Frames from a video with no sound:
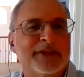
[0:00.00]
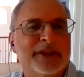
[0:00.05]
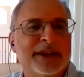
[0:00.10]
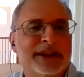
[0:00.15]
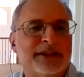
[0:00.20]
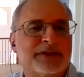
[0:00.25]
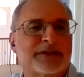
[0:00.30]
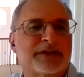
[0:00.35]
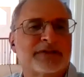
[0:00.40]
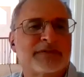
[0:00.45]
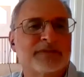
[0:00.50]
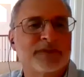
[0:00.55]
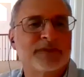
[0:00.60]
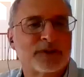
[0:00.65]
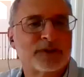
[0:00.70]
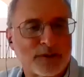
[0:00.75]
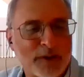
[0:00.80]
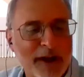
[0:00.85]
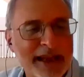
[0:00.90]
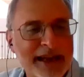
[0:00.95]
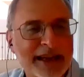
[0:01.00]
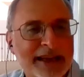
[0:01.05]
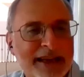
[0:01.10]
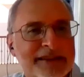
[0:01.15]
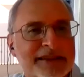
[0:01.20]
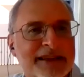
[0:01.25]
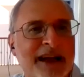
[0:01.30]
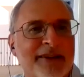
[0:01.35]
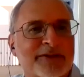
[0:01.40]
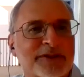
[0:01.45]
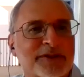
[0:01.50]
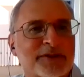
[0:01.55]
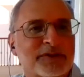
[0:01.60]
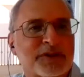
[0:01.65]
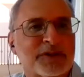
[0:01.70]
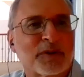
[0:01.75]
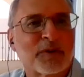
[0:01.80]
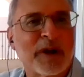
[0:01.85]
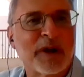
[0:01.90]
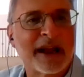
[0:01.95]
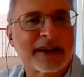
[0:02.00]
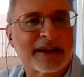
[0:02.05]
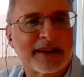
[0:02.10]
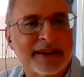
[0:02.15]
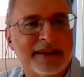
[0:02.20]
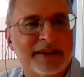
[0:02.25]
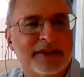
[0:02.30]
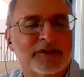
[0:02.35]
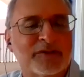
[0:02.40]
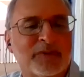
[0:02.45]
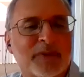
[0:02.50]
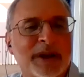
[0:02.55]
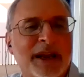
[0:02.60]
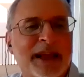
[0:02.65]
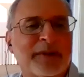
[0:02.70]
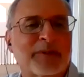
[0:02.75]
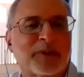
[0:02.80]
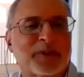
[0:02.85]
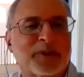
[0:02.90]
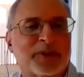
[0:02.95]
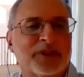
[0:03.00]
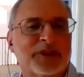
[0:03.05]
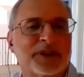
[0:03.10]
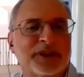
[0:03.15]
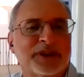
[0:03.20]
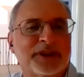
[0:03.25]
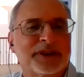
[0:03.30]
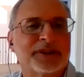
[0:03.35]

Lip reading: that's training its officers correctly, that's been able to